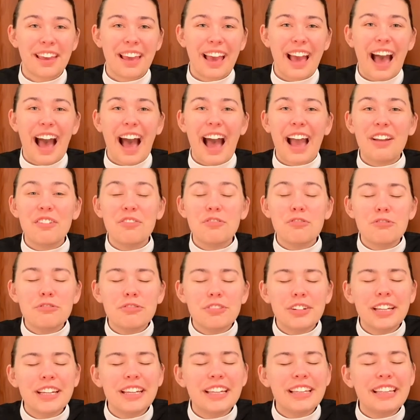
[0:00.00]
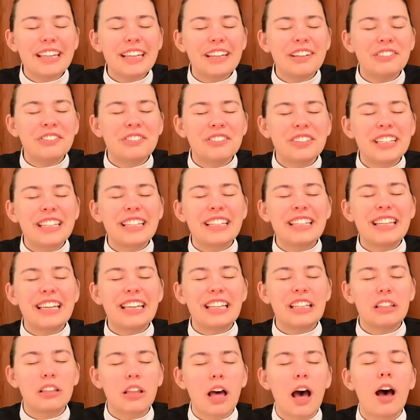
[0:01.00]
I really,
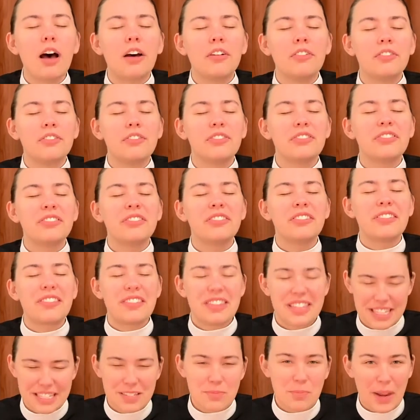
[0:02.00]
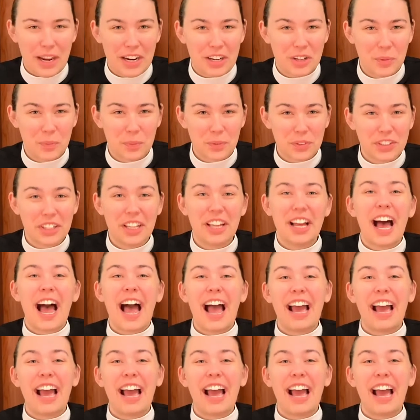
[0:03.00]
really love this parable.